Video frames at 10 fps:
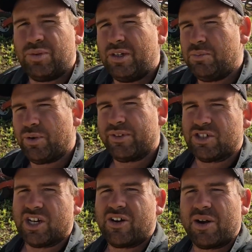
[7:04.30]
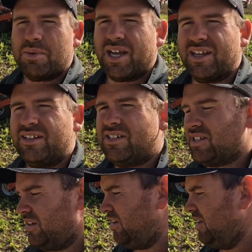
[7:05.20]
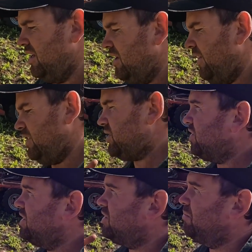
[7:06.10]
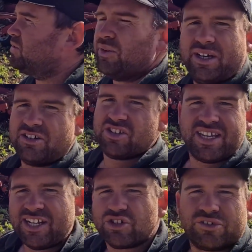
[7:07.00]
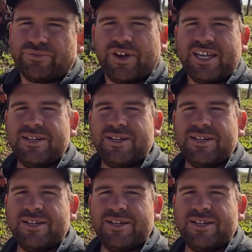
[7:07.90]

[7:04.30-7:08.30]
when you put the chicory back in. So that's the reason I'm doing it, just extra feed.